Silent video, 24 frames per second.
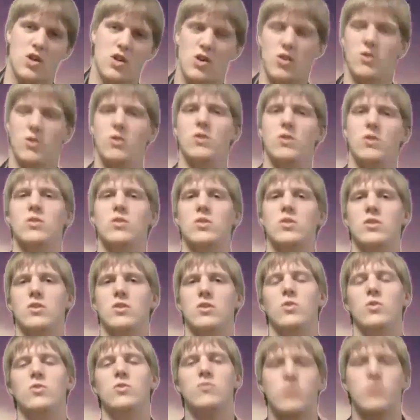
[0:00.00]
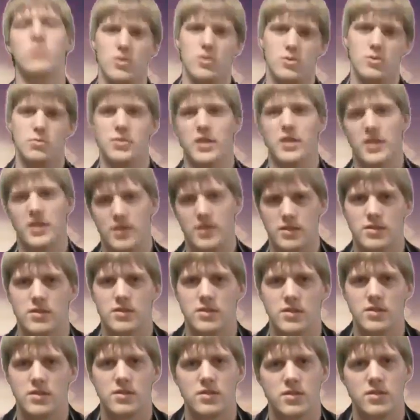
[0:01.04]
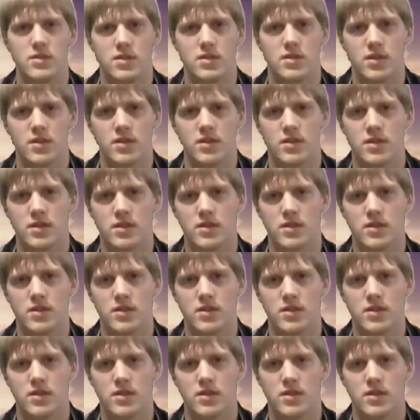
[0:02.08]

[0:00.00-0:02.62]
all over your places.